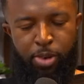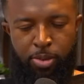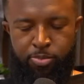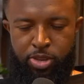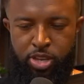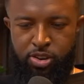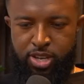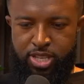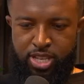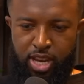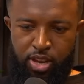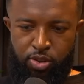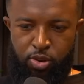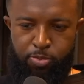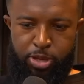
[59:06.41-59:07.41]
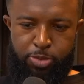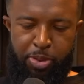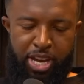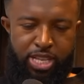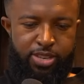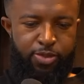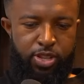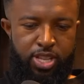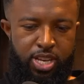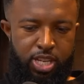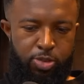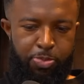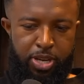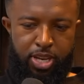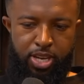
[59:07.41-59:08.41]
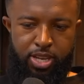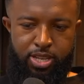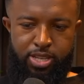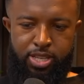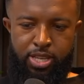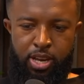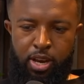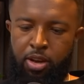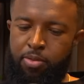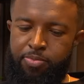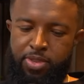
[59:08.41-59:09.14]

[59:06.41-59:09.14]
I'm curious to get your perspective on this because,